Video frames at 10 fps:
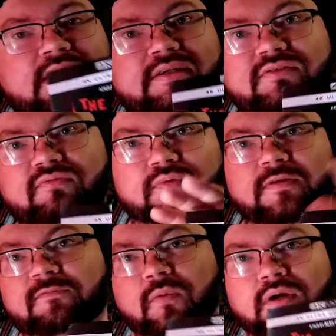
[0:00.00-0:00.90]
case for
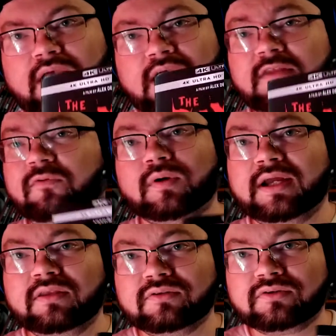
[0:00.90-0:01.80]
the 4K, and the
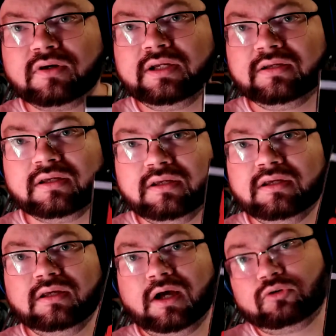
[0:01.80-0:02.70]
4K looks great.
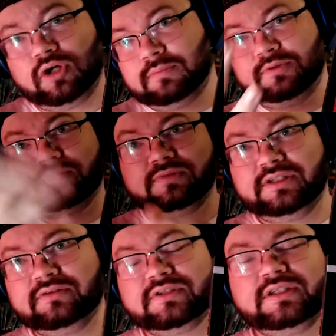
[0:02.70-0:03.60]
I'll try to put some
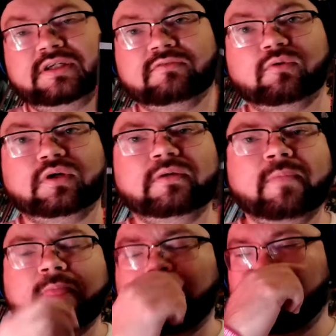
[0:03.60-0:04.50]
stills in here for you.
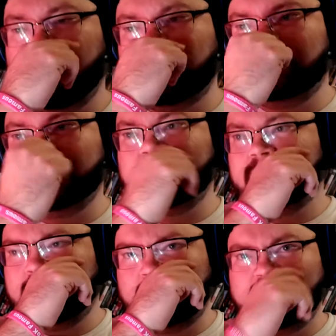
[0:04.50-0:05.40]
But
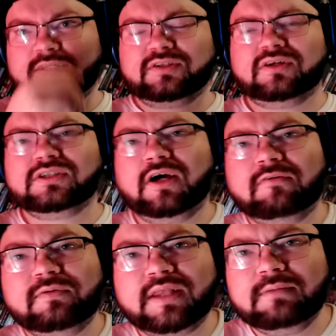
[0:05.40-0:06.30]
it starts
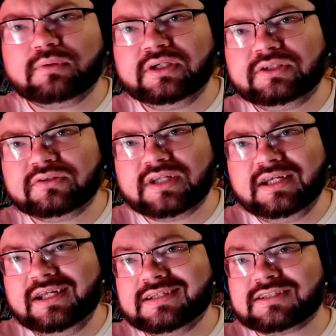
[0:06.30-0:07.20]
off with a preacher
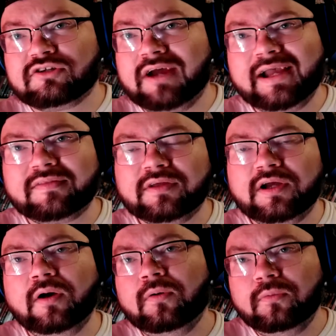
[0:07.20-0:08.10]
saying he has cracked the
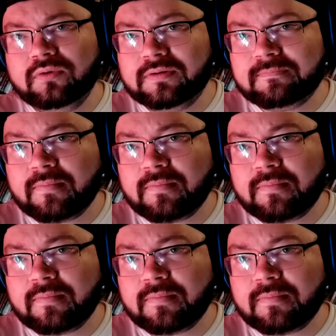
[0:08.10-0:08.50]
code,